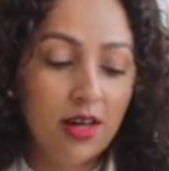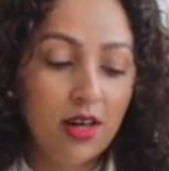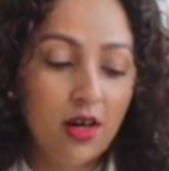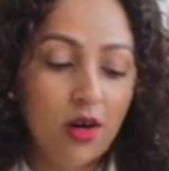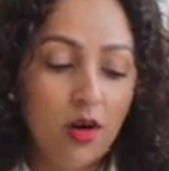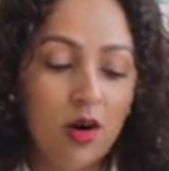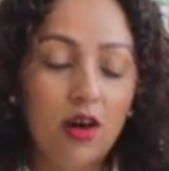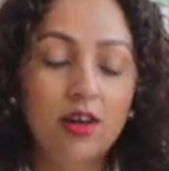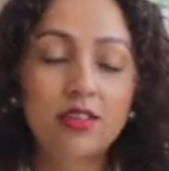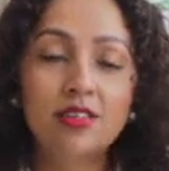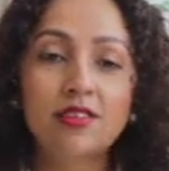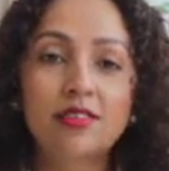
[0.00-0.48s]

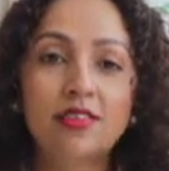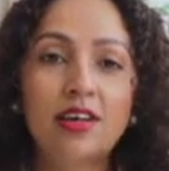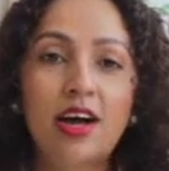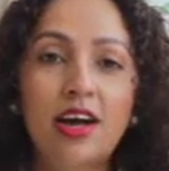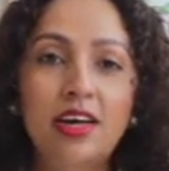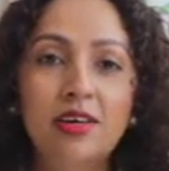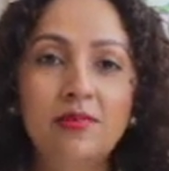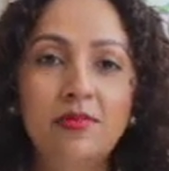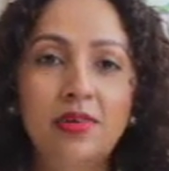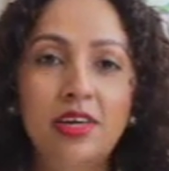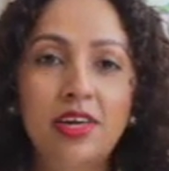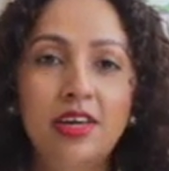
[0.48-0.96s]
God's
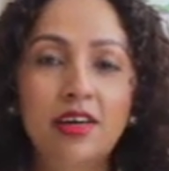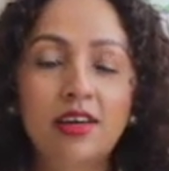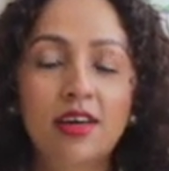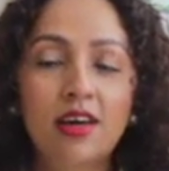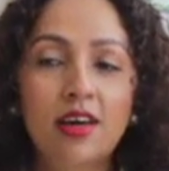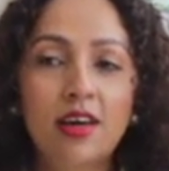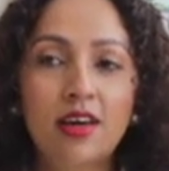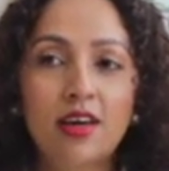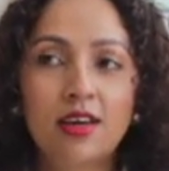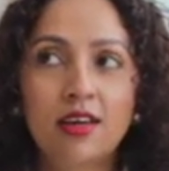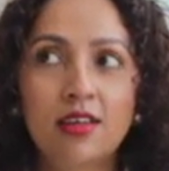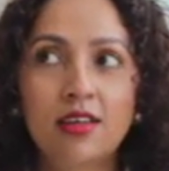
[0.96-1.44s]
timing
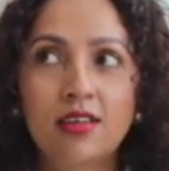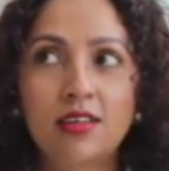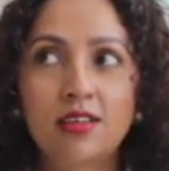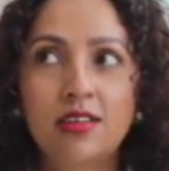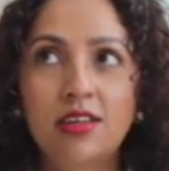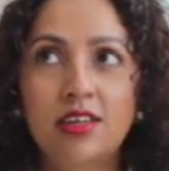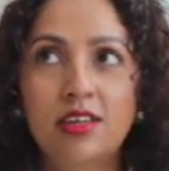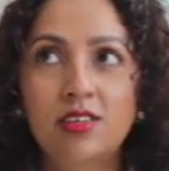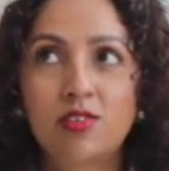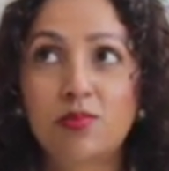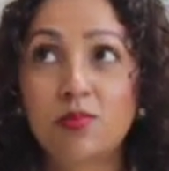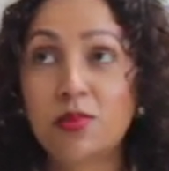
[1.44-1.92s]

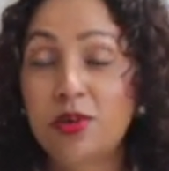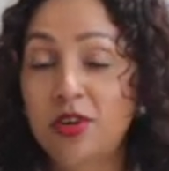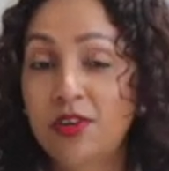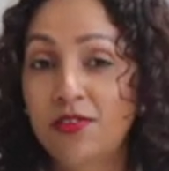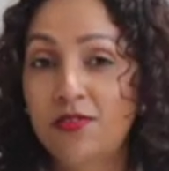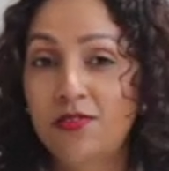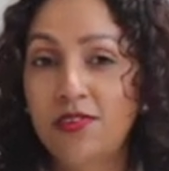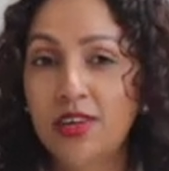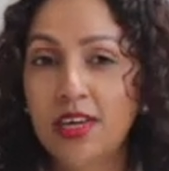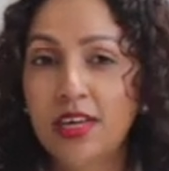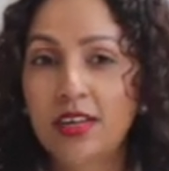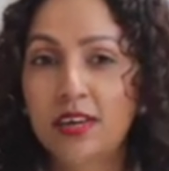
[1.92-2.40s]
is
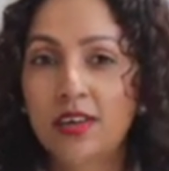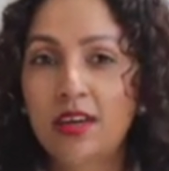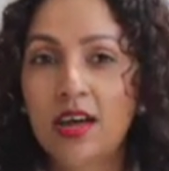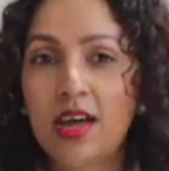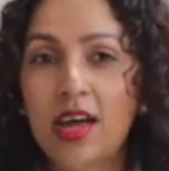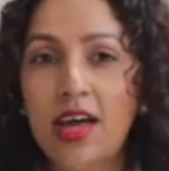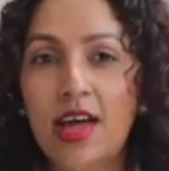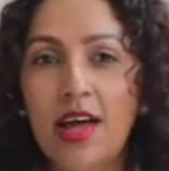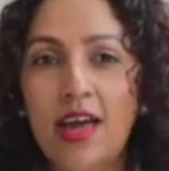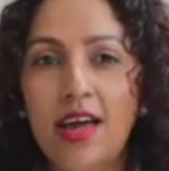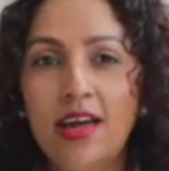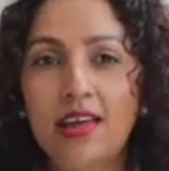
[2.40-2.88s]
perfect,
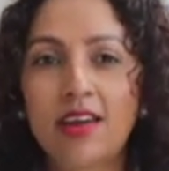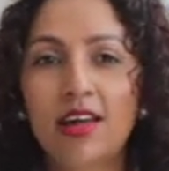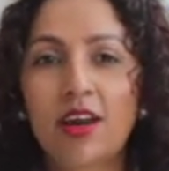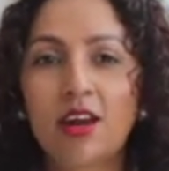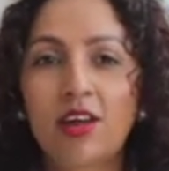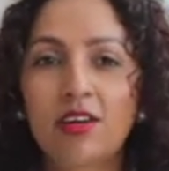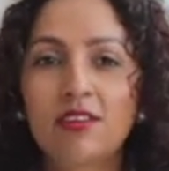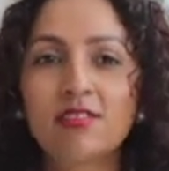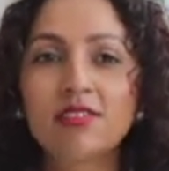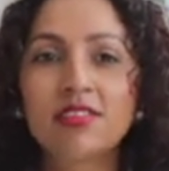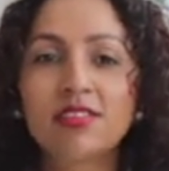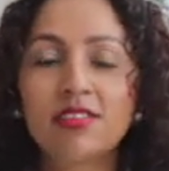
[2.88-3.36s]
and a
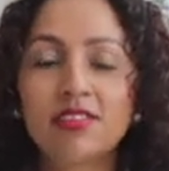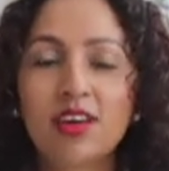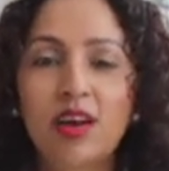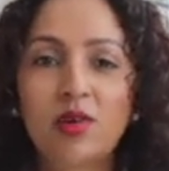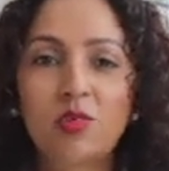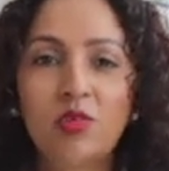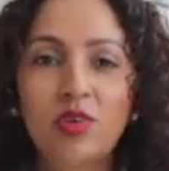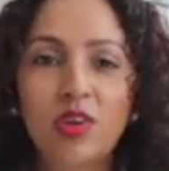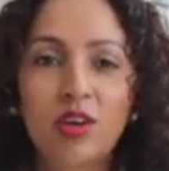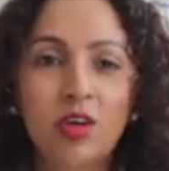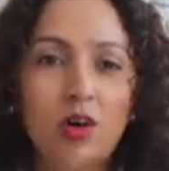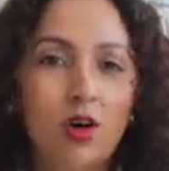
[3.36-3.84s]
lot of the
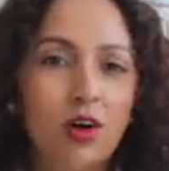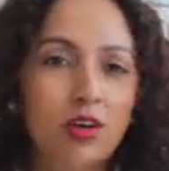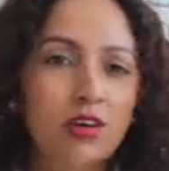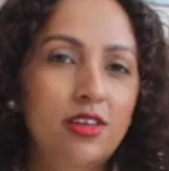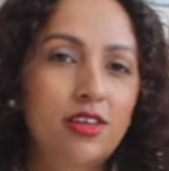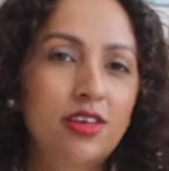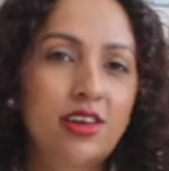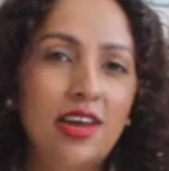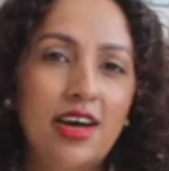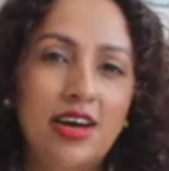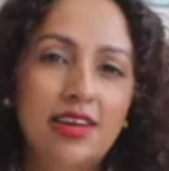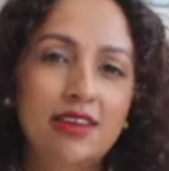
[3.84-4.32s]
time when God
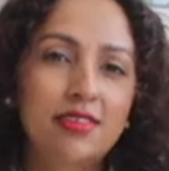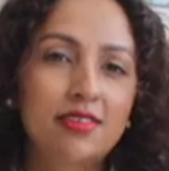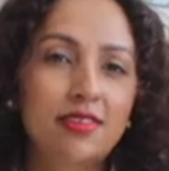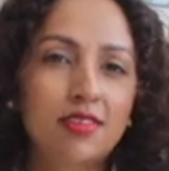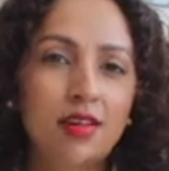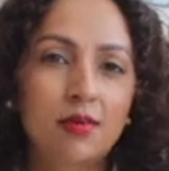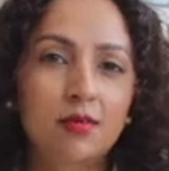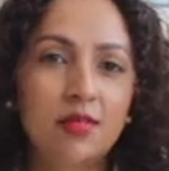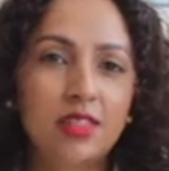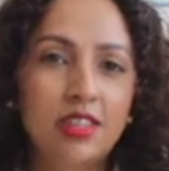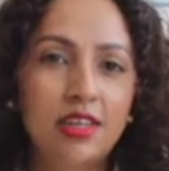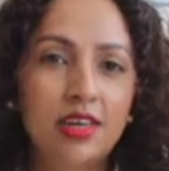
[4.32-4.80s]
denies
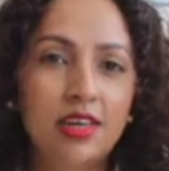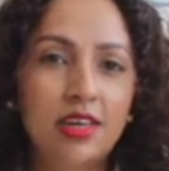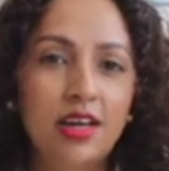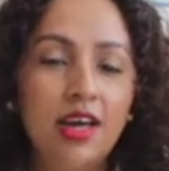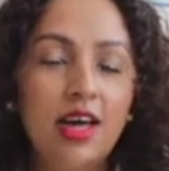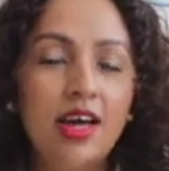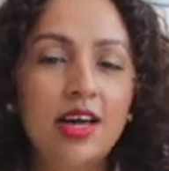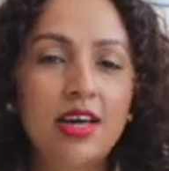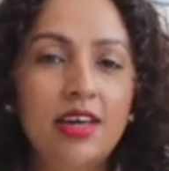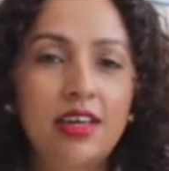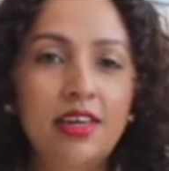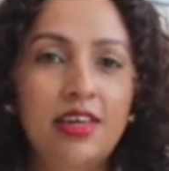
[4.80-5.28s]
something,
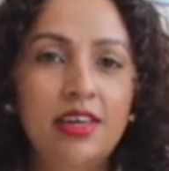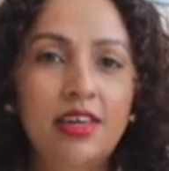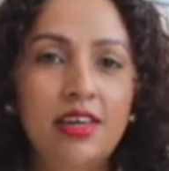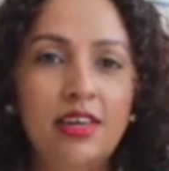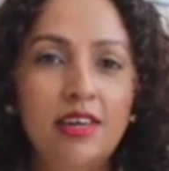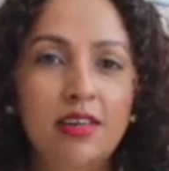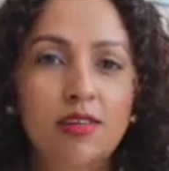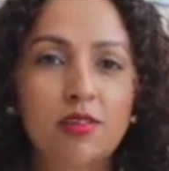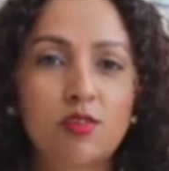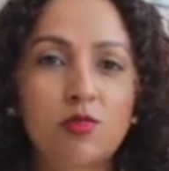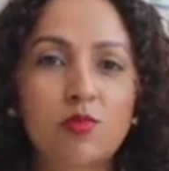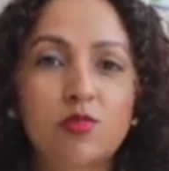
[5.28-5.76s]

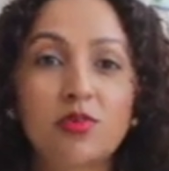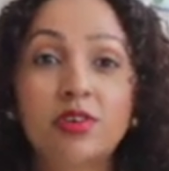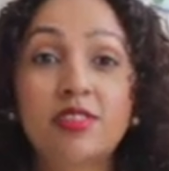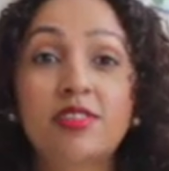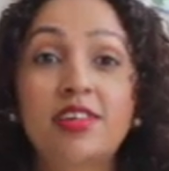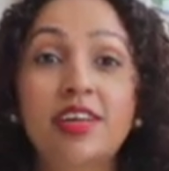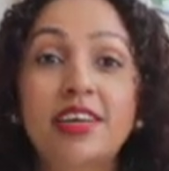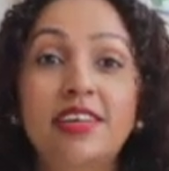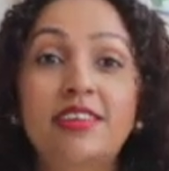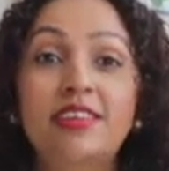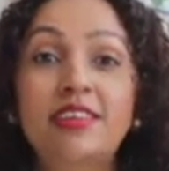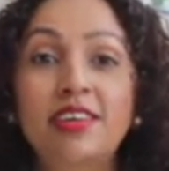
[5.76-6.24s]
He is
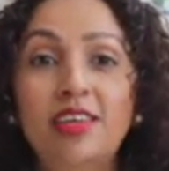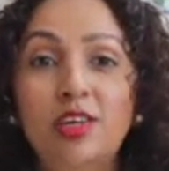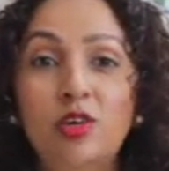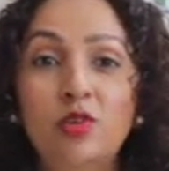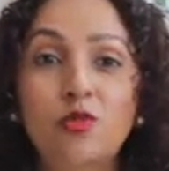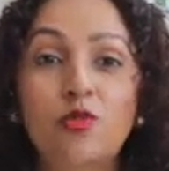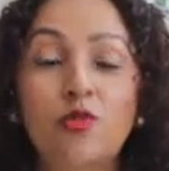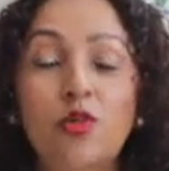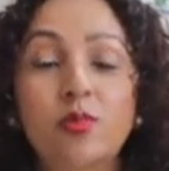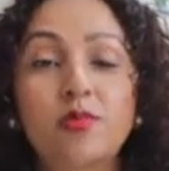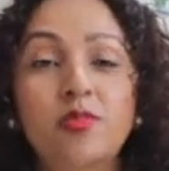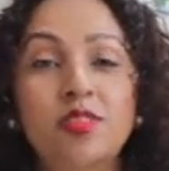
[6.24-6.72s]
protecting
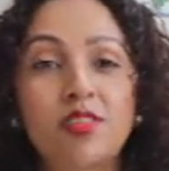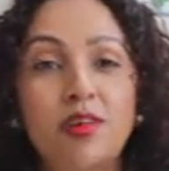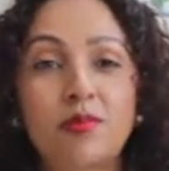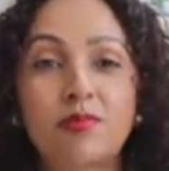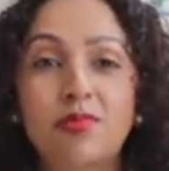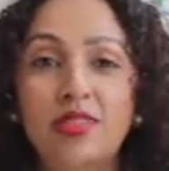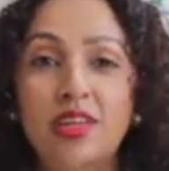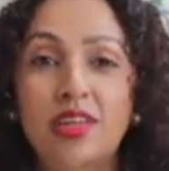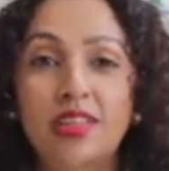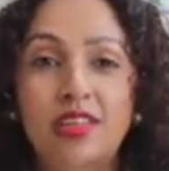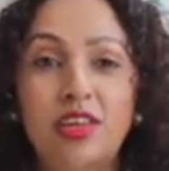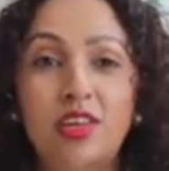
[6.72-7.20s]
you from
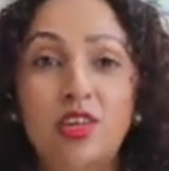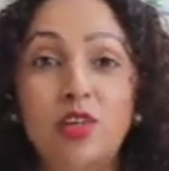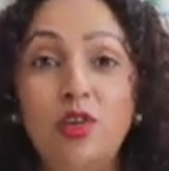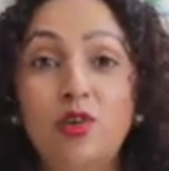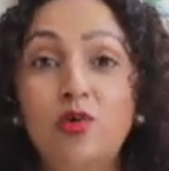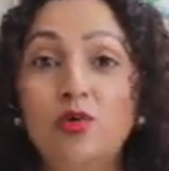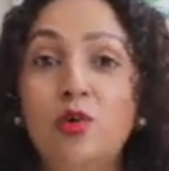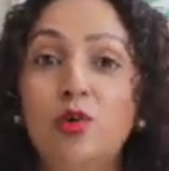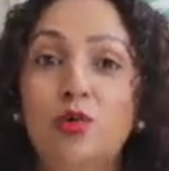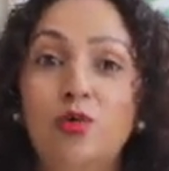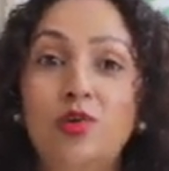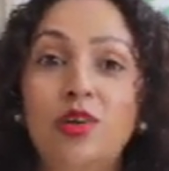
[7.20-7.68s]
something that
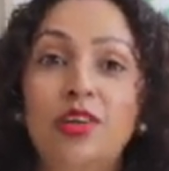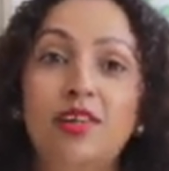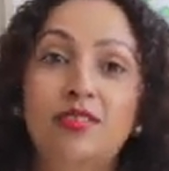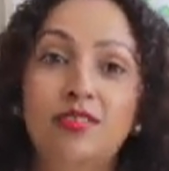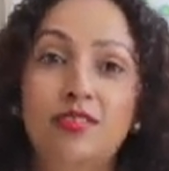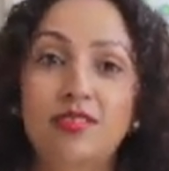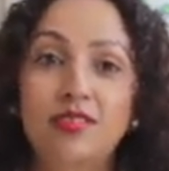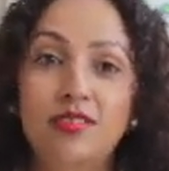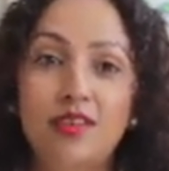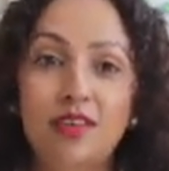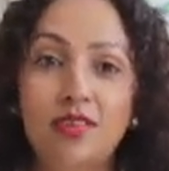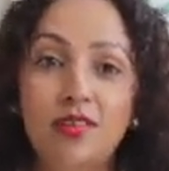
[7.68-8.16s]
you don't
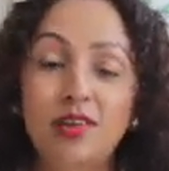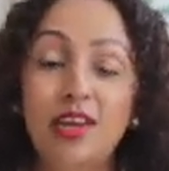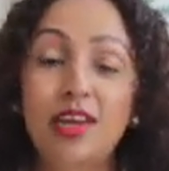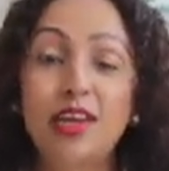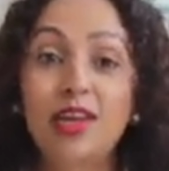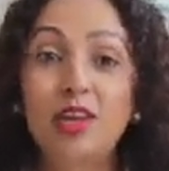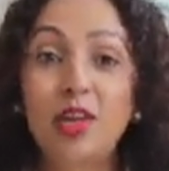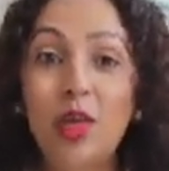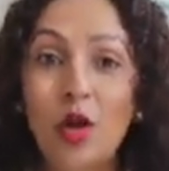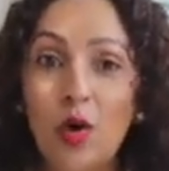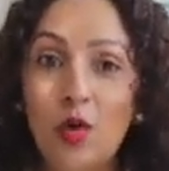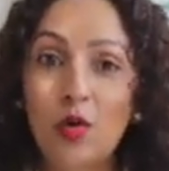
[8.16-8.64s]

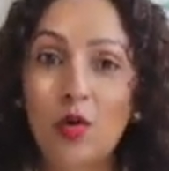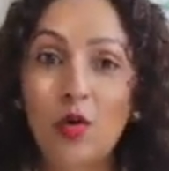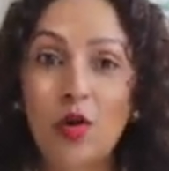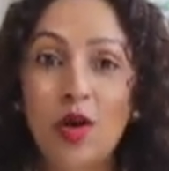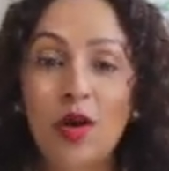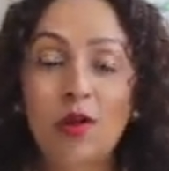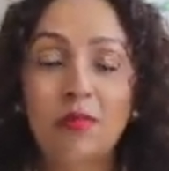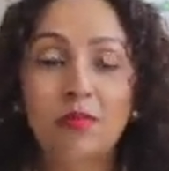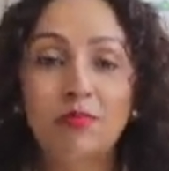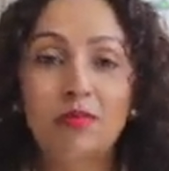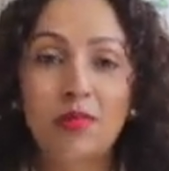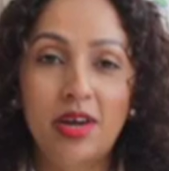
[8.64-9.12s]
necessarily know
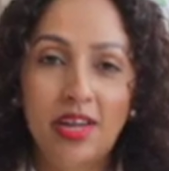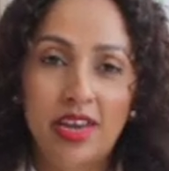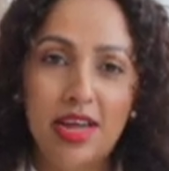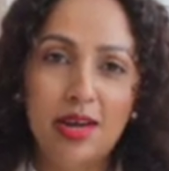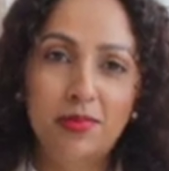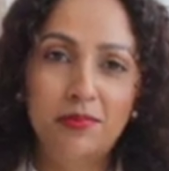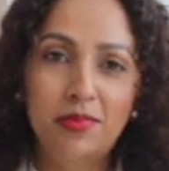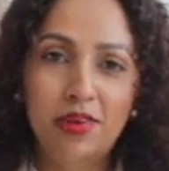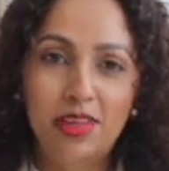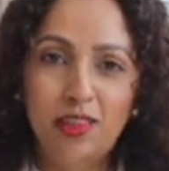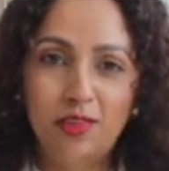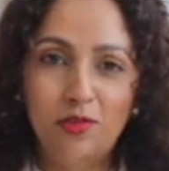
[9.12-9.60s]
might
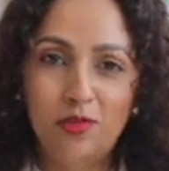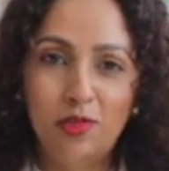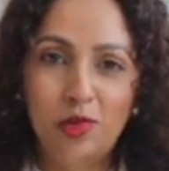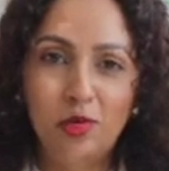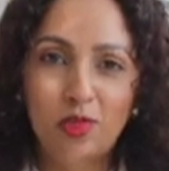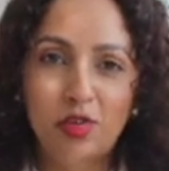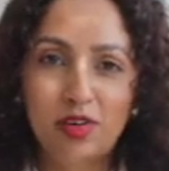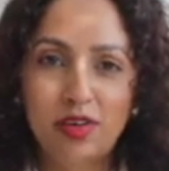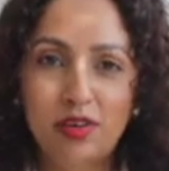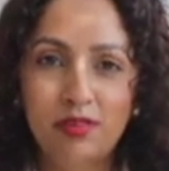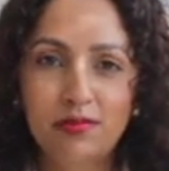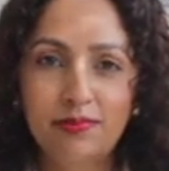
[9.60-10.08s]
happen in the
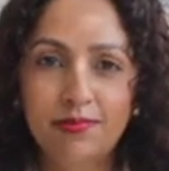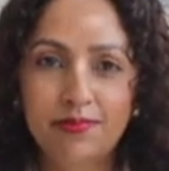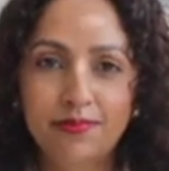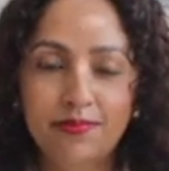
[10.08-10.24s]
future.